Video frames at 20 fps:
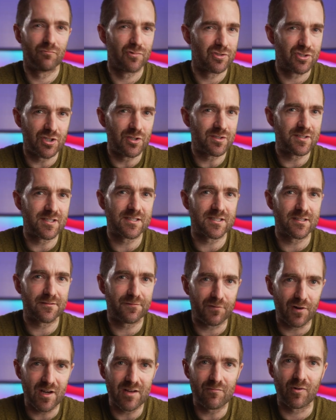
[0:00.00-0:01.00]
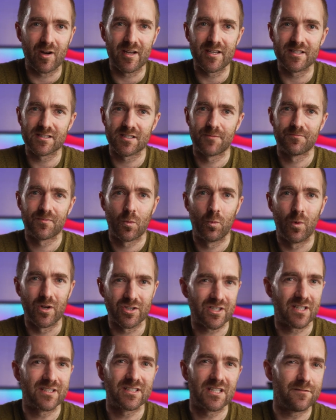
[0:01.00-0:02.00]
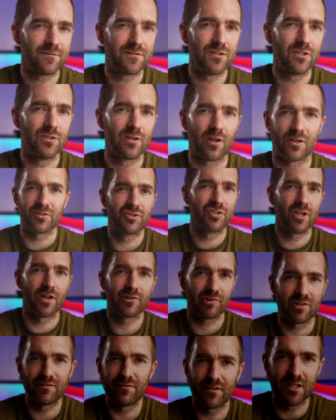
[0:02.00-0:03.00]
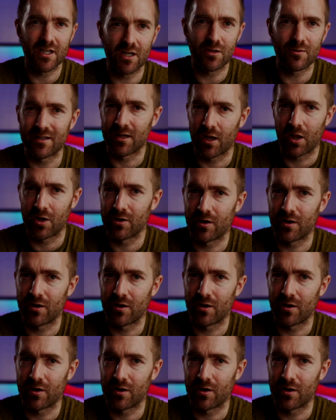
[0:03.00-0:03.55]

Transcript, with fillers: reduces the frame rate which can give you like juddery video in low